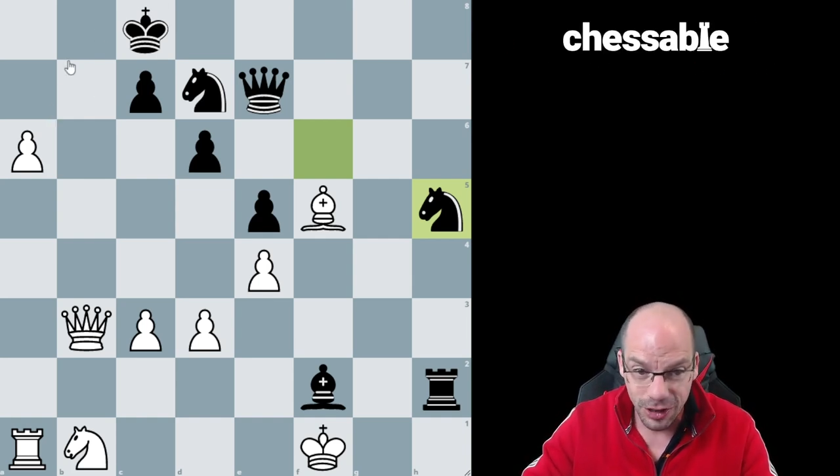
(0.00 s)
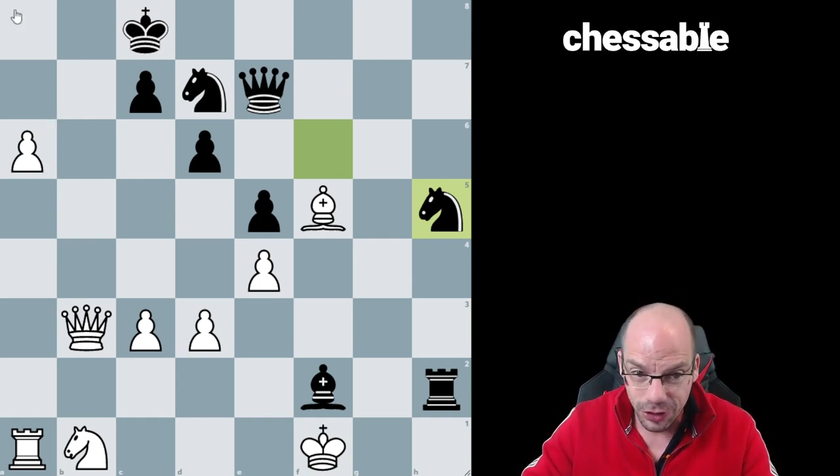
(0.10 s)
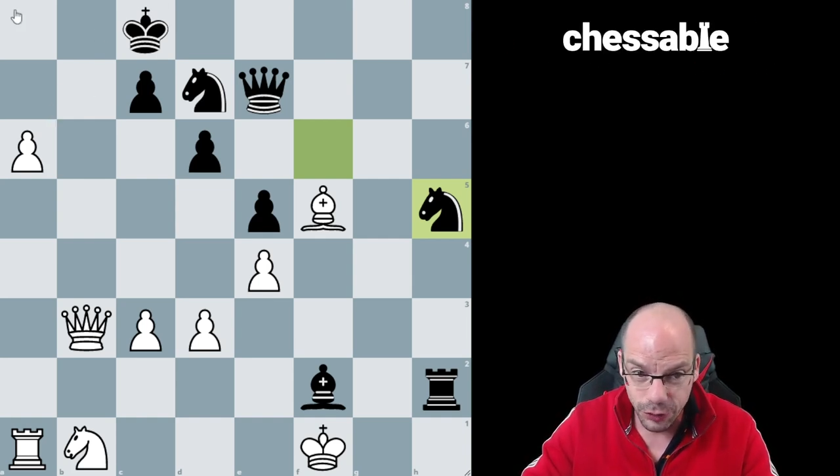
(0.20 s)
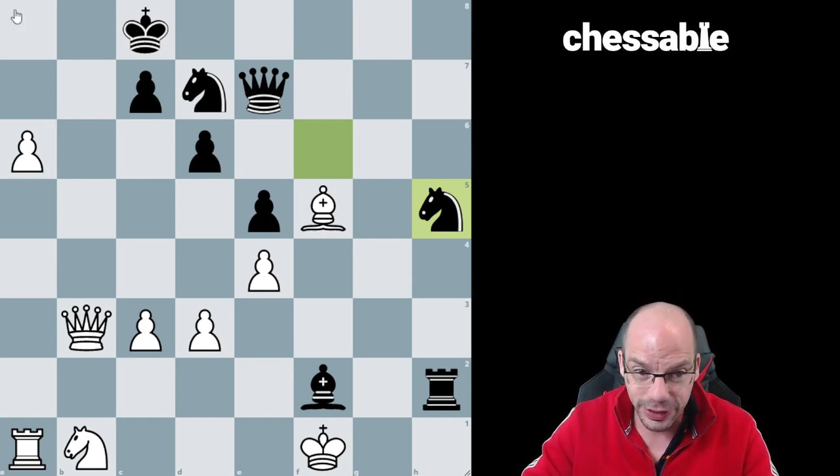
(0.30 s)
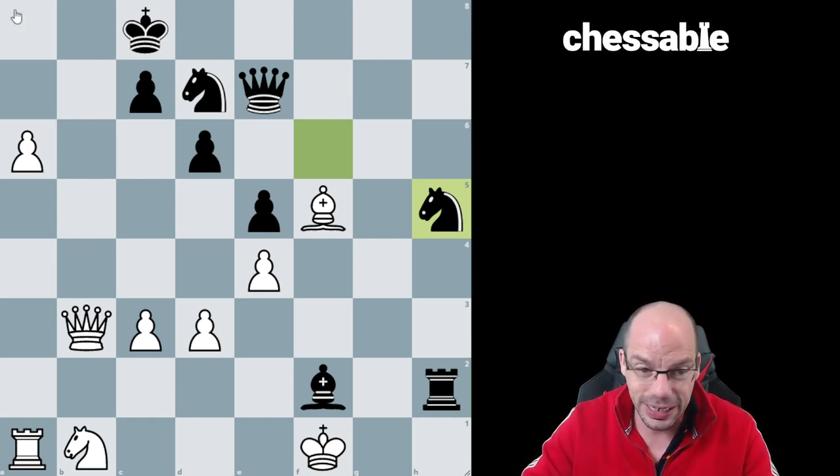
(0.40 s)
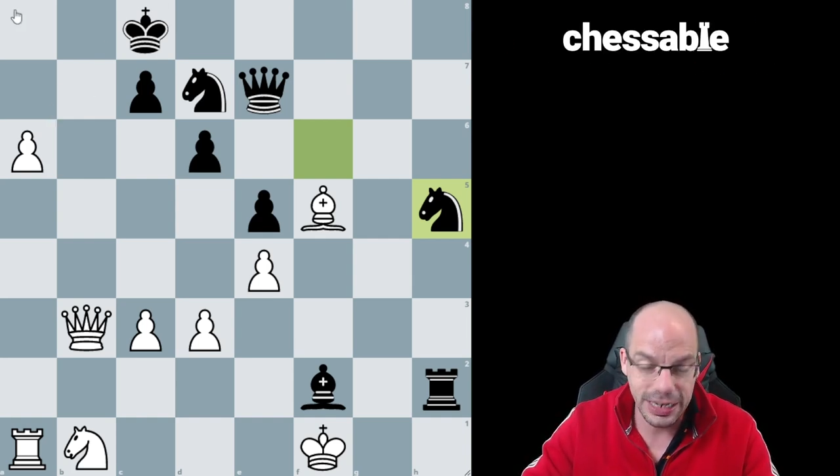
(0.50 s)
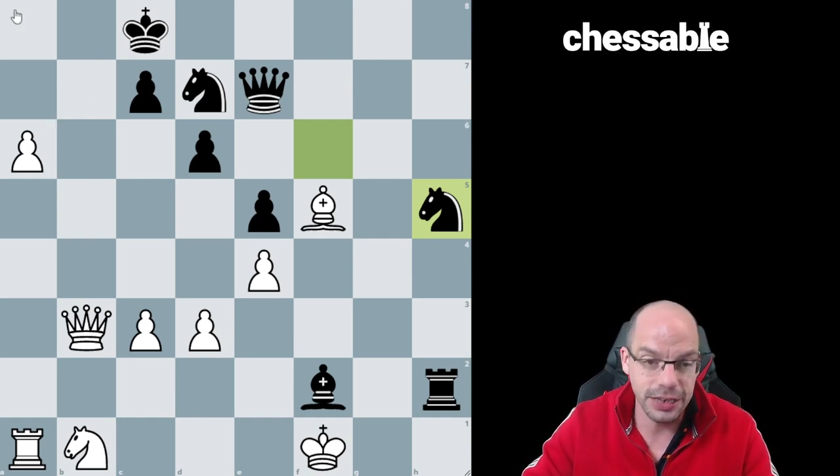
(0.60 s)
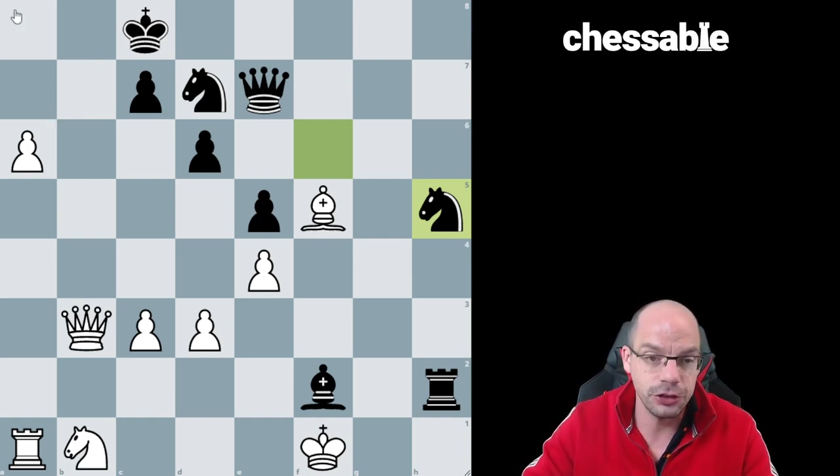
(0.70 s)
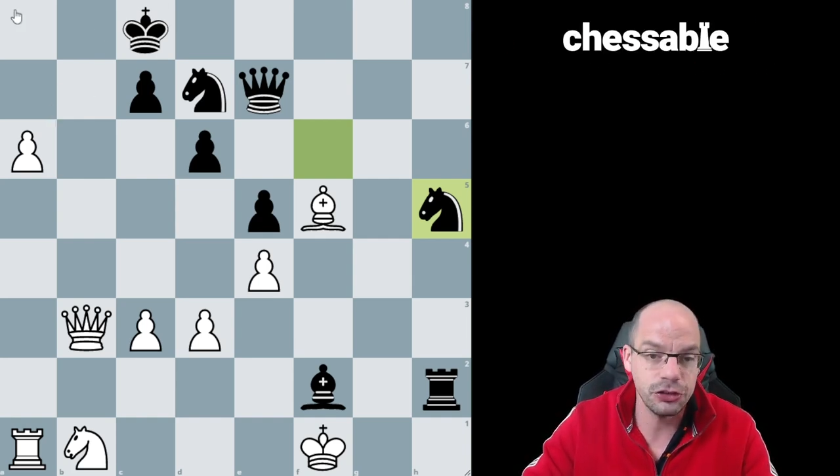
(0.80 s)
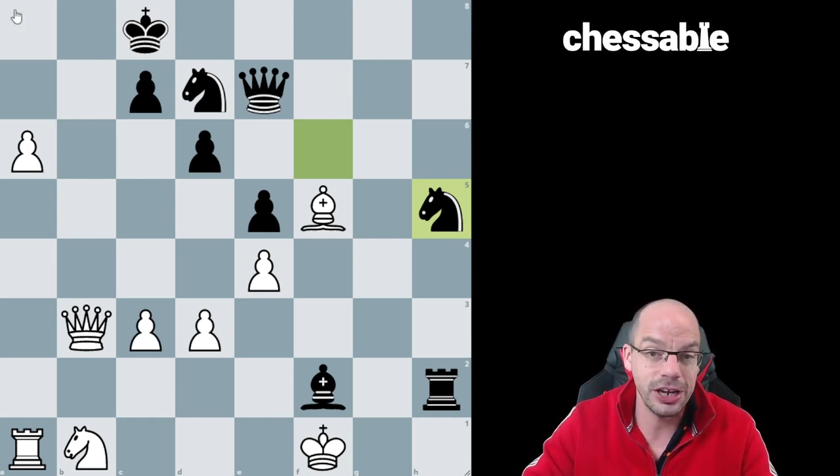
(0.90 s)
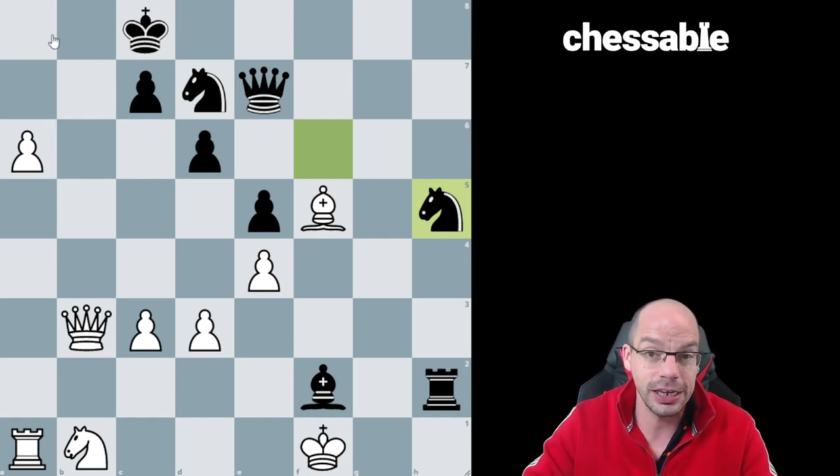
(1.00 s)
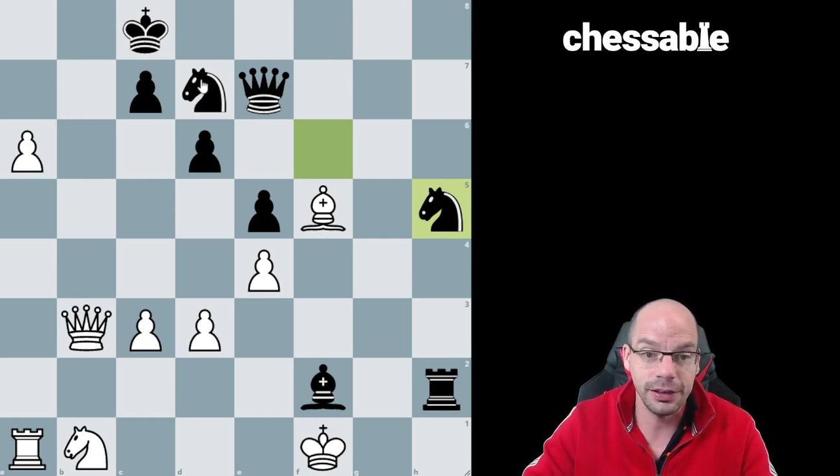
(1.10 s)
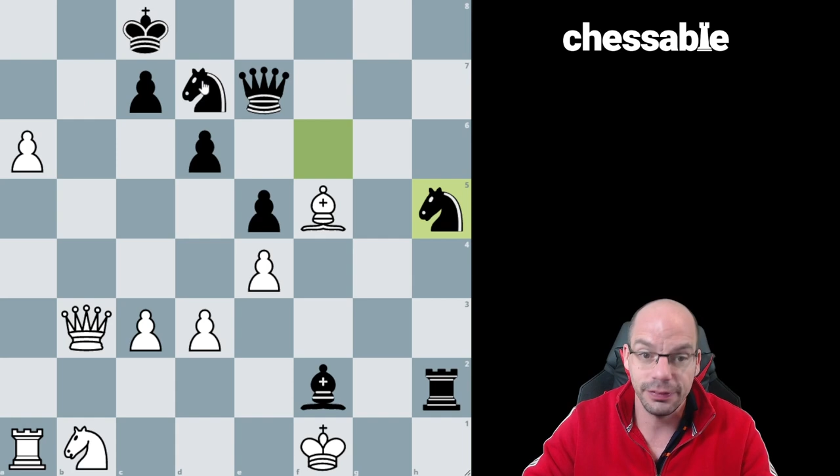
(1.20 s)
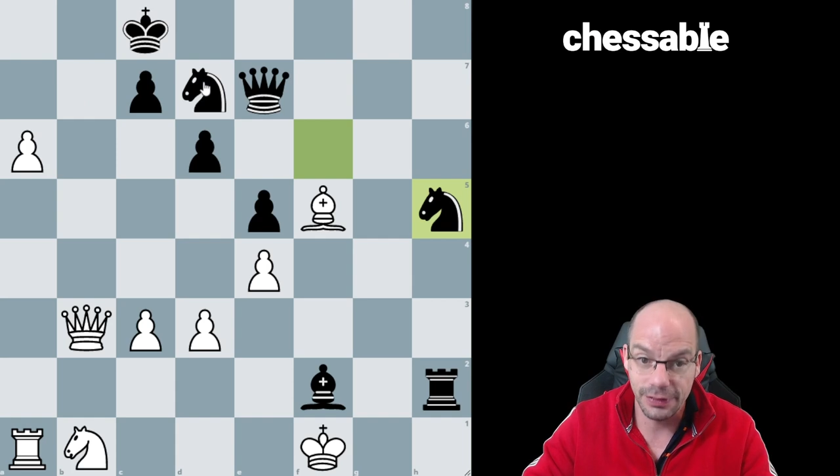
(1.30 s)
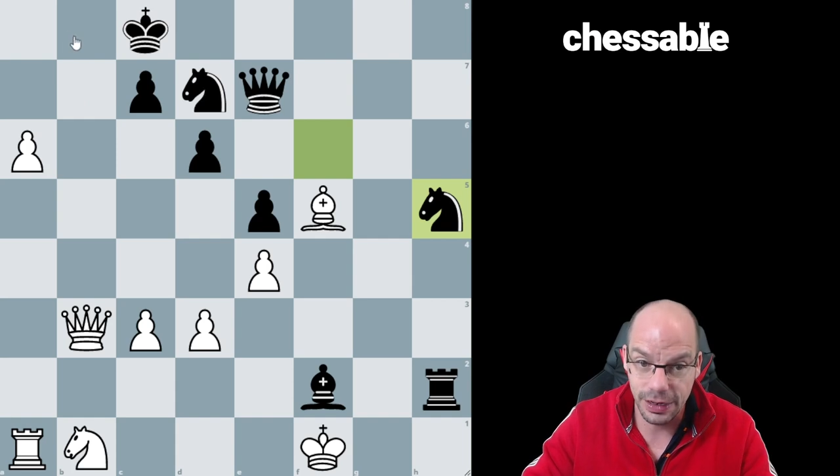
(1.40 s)
queen a8 check,
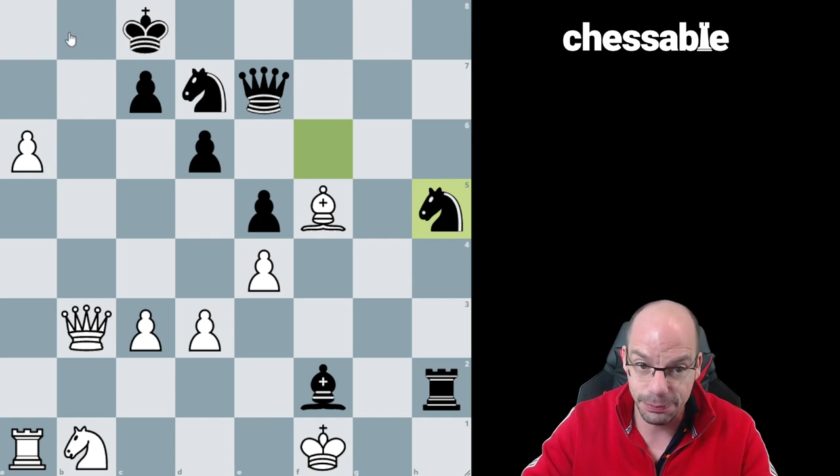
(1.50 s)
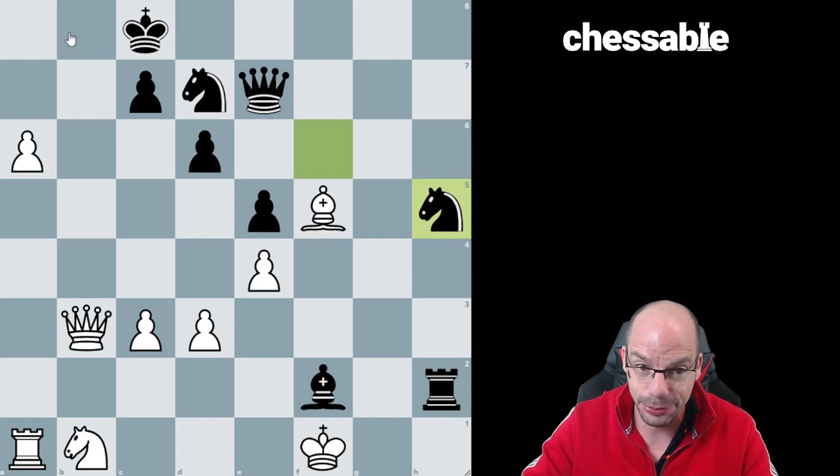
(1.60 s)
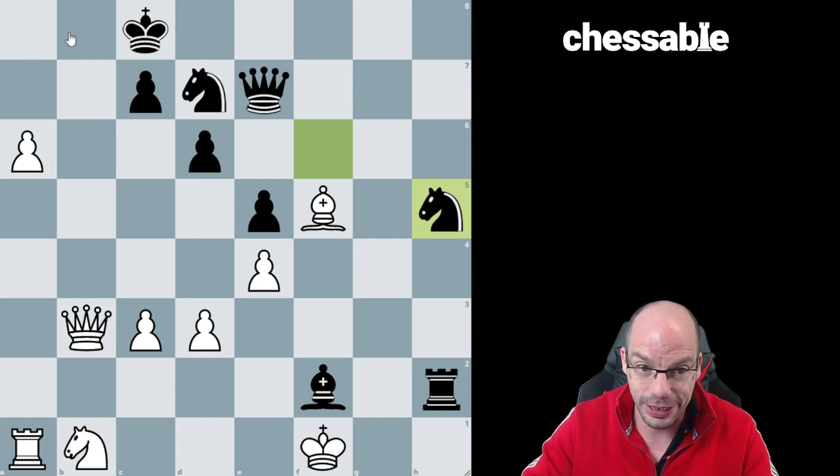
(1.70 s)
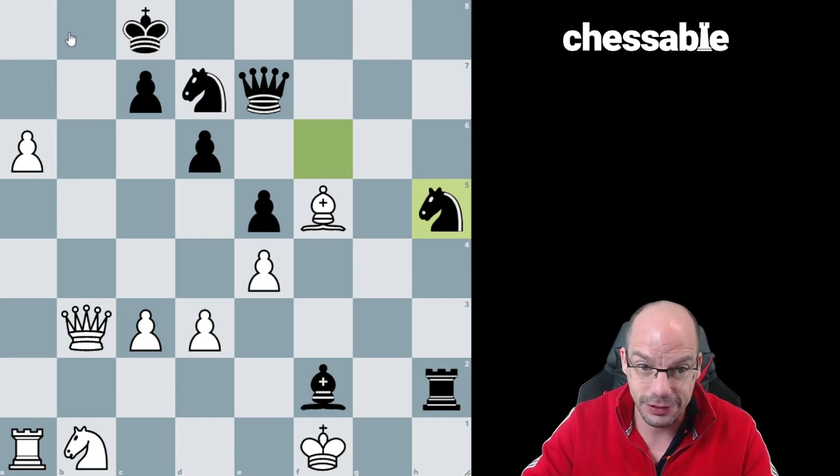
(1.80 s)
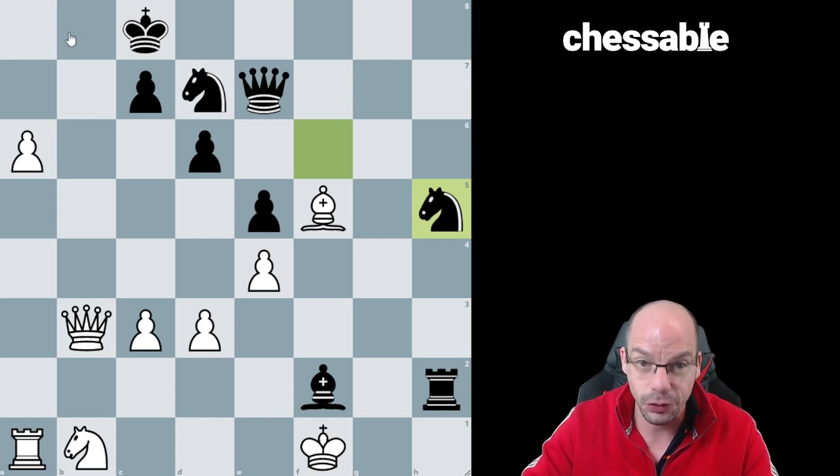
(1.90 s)
knight b8